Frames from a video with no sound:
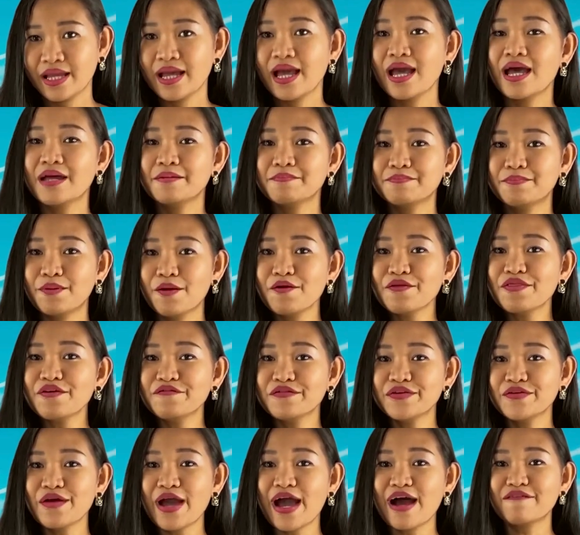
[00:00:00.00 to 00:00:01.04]
And both of
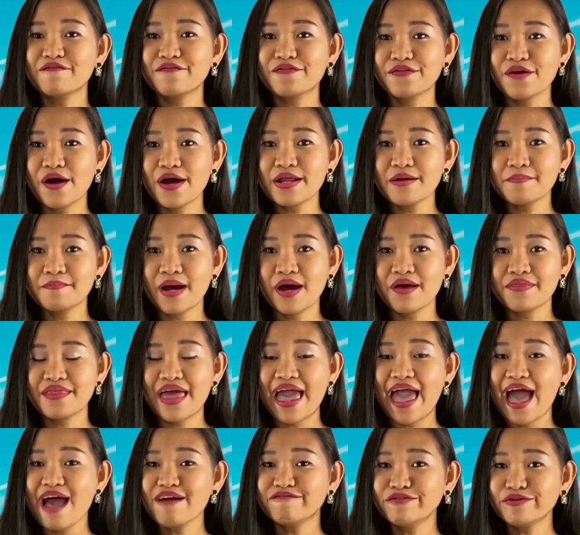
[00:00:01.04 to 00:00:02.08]
you have thought about
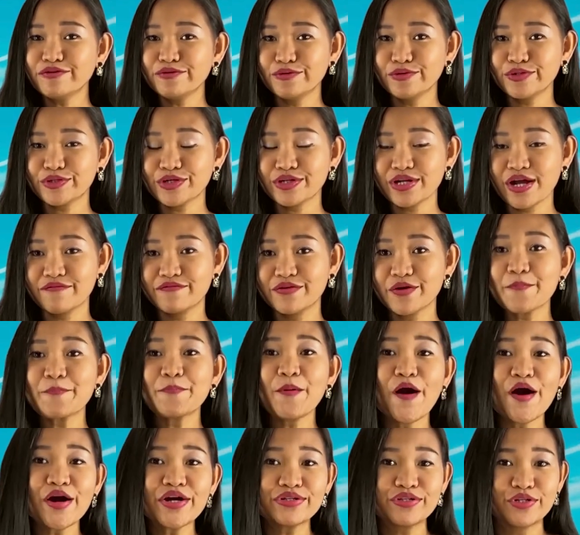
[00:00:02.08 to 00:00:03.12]
the evolution of your
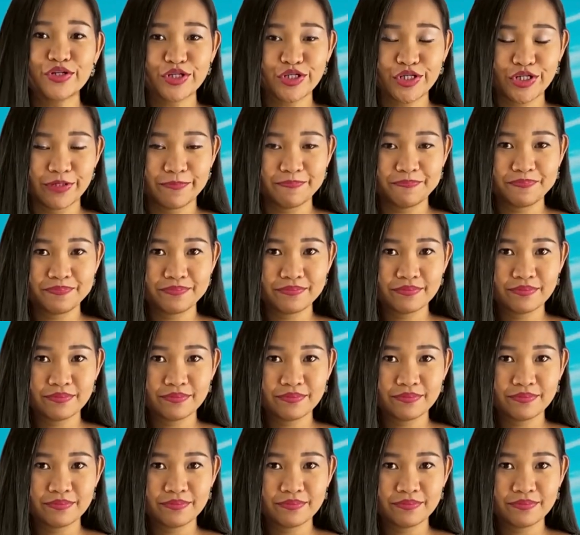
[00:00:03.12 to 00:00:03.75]
partnership